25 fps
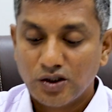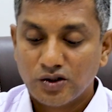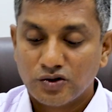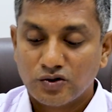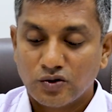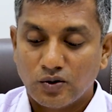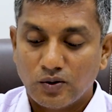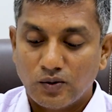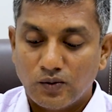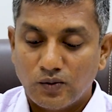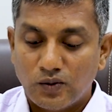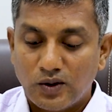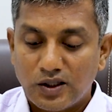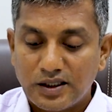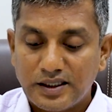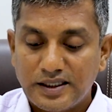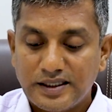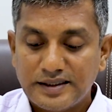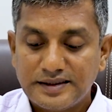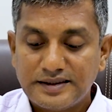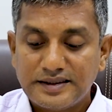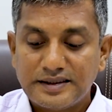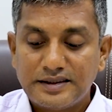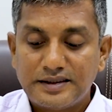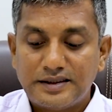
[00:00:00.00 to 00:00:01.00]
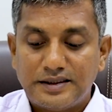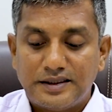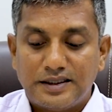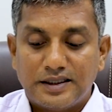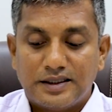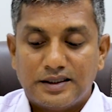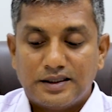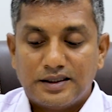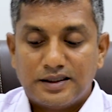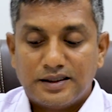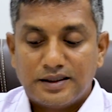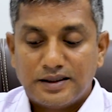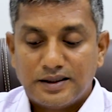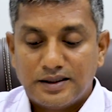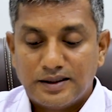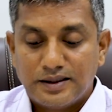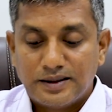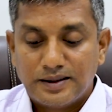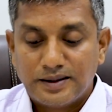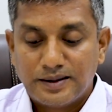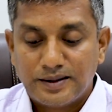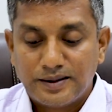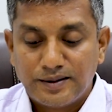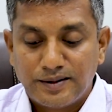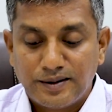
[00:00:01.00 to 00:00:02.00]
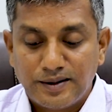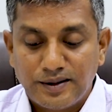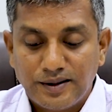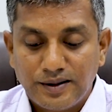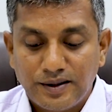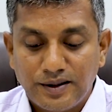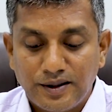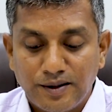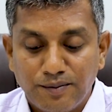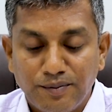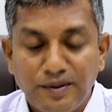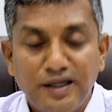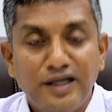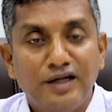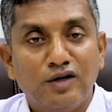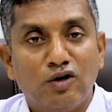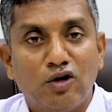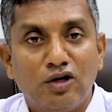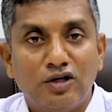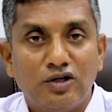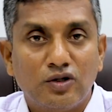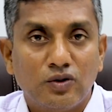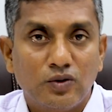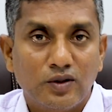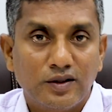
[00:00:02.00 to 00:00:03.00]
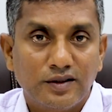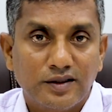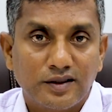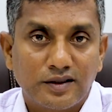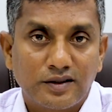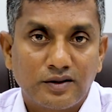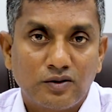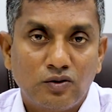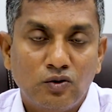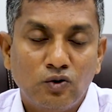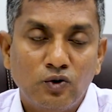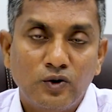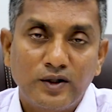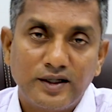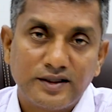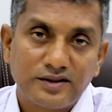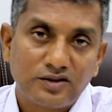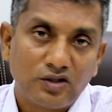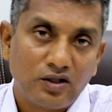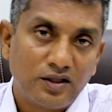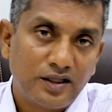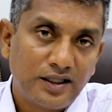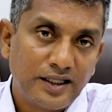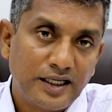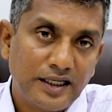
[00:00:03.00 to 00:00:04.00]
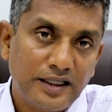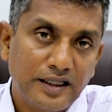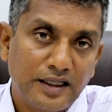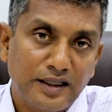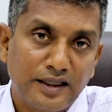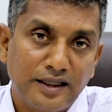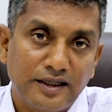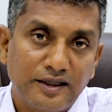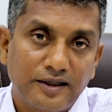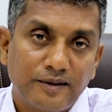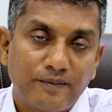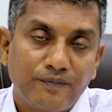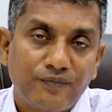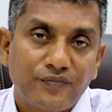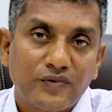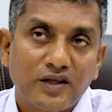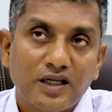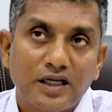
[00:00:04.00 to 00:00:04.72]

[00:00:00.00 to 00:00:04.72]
So what does it mean altogether? Who has already done it?